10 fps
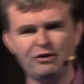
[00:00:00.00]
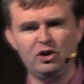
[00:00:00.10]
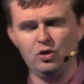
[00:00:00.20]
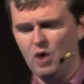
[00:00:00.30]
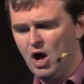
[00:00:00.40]

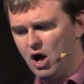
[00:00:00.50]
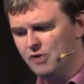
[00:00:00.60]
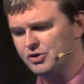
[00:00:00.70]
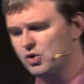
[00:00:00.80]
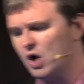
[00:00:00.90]
you
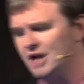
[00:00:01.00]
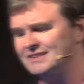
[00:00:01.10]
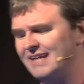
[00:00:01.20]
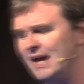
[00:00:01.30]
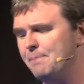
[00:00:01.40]
on the cross.
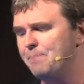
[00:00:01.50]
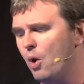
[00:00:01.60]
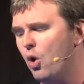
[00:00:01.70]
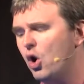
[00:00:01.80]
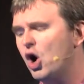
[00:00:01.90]
He
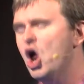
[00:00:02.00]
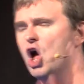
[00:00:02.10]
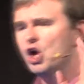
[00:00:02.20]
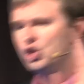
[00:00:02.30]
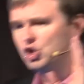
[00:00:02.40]
bore
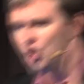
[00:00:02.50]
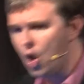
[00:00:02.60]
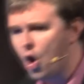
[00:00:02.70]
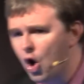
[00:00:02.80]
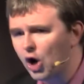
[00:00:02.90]

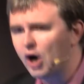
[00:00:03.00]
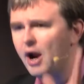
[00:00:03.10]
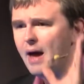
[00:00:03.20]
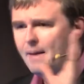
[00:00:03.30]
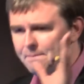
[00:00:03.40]
your
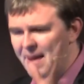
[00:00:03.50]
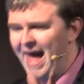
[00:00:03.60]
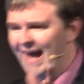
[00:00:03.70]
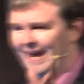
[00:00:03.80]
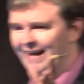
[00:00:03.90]

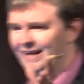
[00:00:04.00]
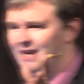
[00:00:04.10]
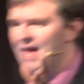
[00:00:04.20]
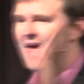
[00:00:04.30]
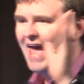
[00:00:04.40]

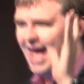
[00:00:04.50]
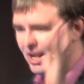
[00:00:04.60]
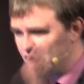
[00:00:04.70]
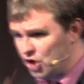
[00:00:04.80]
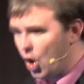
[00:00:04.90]
pain
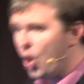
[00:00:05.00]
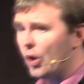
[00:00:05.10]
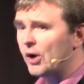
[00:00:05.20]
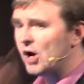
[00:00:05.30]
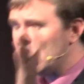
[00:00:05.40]
and
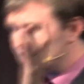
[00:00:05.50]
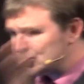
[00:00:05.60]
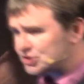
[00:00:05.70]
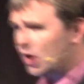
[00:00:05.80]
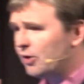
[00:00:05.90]
your
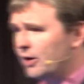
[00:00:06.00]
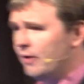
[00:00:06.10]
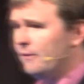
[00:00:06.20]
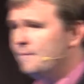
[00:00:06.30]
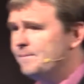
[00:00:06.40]
sorrow.
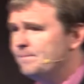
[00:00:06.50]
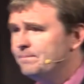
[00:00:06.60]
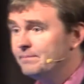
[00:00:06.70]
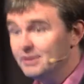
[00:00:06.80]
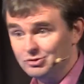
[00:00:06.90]

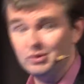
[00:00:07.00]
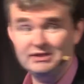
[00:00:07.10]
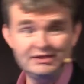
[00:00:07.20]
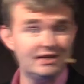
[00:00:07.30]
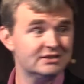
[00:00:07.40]
That's what it
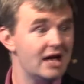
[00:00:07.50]
says.